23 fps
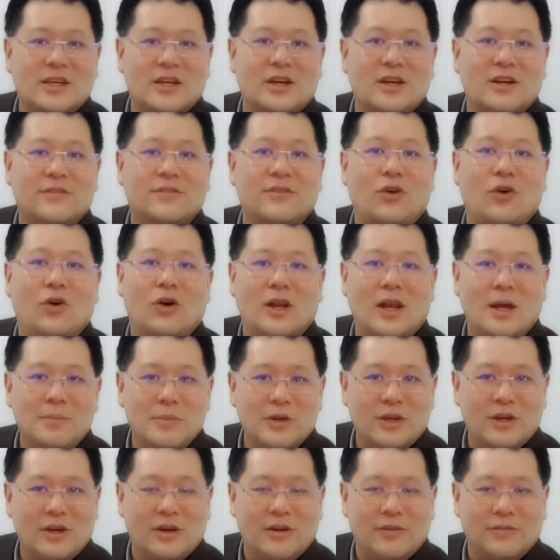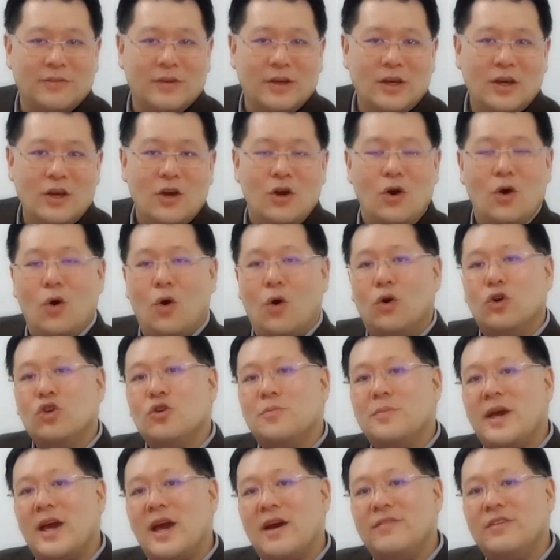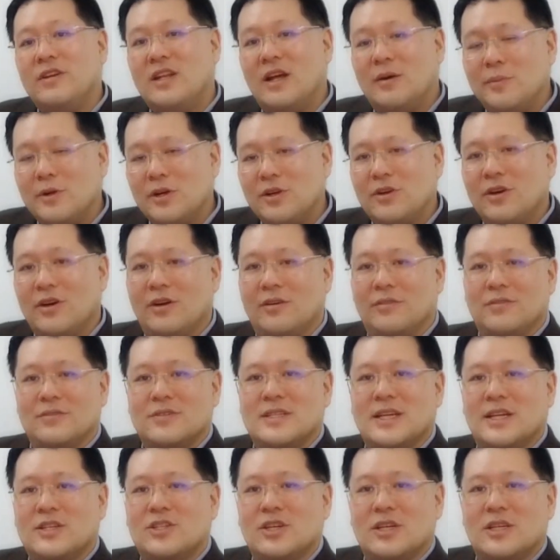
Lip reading: curve or lumbar curve. Or you may have a double curve, such